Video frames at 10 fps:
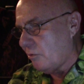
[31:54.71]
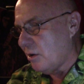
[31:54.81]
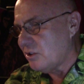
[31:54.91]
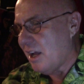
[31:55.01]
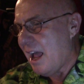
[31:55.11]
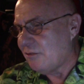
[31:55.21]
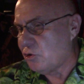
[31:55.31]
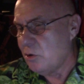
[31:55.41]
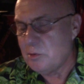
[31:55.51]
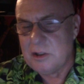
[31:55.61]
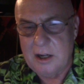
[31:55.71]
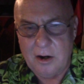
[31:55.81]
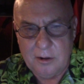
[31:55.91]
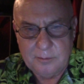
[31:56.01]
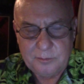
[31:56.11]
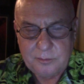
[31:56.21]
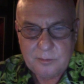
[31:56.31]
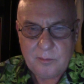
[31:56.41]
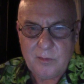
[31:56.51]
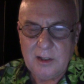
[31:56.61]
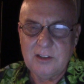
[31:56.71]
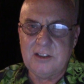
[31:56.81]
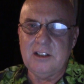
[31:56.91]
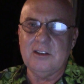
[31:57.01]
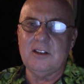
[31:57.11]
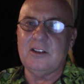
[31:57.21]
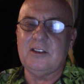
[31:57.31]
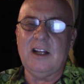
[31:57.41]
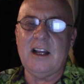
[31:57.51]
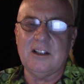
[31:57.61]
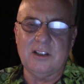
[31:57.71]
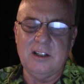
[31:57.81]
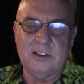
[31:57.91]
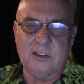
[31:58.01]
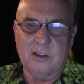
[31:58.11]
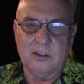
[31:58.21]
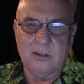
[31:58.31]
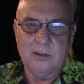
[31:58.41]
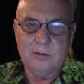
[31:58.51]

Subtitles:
For us to have troops there, still to this day, is an insult.